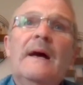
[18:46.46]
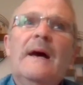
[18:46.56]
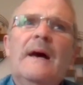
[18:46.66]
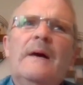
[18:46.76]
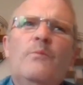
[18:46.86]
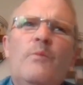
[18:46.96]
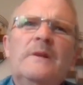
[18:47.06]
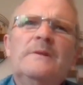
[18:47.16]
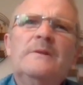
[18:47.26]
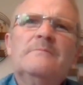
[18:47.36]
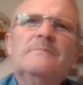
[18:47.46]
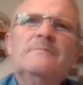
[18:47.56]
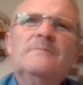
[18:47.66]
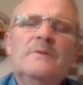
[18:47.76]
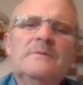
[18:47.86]
And one
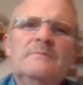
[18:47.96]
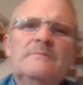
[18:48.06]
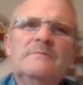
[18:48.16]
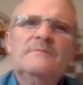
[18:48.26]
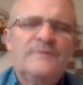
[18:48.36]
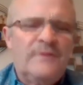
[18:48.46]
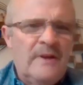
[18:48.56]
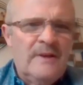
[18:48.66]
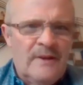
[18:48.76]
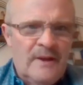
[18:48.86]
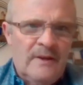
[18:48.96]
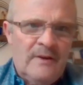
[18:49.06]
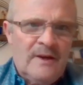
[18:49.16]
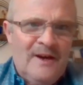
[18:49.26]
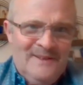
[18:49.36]
Friday night,
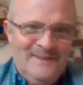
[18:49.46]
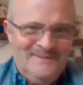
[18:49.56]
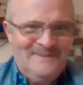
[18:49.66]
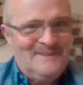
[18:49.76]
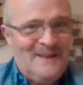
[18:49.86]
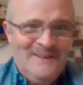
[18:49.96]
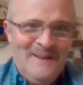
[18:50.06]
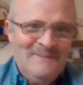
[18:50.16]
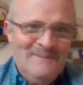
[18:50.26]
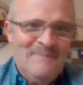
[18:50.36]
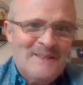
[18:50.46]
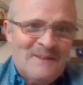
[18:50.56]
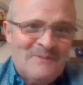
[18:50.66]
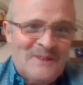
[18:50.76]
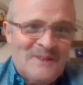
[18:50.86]
I got
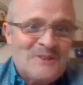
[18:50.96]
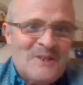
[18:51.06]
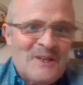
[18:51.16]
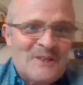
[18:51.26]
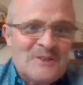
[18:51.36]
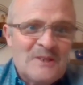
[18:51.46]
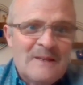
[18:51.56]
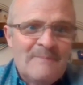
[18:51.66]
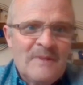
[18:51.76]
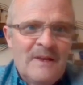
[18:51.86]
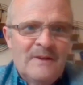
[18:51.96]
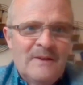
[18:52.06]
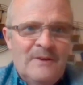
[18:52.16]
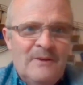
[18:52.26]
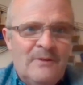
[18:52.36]
amazing how things change.
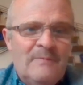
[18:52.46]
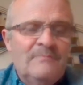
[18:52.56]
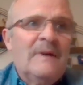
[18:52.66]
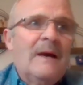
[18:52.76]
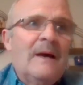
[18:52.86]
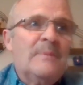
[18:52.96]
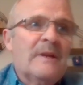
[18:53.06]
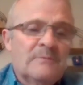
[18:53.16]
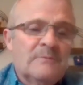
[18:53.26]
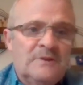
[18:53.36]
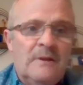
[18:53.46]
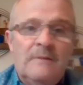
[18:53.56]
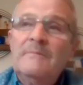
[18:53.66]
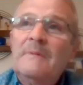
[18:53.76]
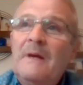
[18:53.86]
You're happy, and I was
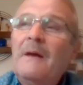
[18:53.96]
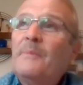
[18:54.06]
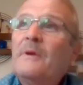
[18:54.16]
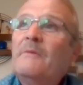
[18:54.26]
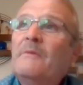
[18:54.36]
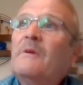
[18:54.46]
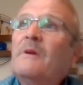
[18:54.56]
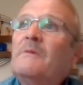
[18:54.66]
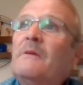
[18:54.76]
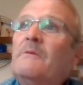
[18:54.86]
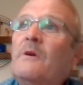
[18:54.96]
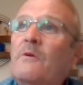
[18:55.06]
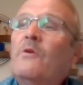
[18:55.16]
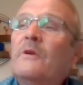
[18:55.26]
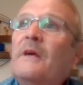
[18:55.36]
still happy,
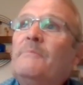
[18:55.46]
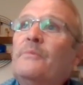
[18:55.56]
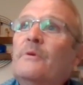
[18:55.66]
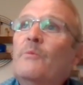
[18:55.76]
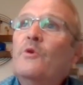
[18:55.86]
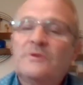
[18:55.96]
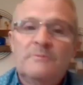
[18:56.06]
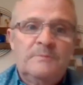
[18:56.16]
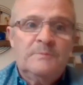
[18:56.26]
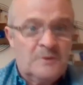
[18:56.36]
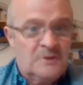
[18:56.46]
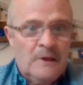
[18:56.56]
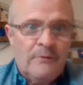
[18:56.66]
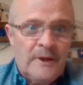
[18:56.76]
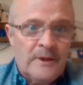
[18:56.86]
getting promotion, but
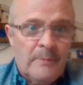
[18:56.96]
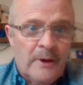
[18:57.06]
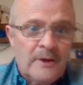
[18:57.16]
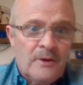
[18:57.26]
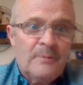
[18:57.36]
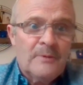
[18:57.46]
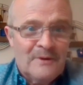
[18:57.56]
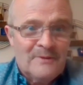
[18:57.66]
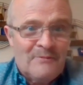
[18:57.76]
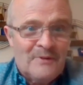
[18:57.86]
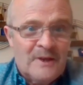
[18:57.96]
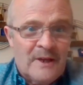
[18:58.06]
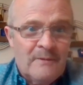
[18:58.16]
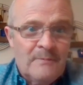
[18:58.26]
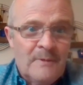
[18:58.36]
still riding the bike up and down every
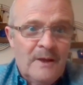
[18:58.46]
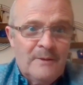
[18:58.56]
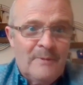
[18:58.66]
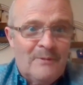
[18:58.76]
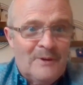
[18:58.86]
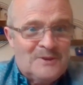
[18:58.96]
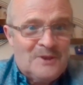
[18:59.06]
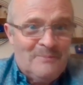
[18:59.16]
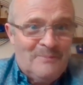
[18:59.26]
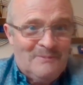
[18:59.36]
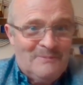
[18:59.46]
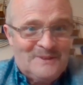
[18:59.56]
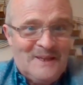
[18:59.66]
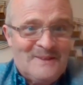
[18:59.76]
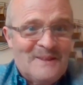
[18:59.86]
day, no matter what job I was
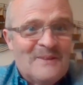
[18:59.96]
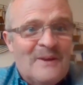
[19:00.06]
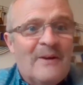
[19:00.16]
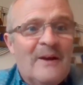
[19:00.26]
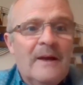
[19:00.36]
getting in there.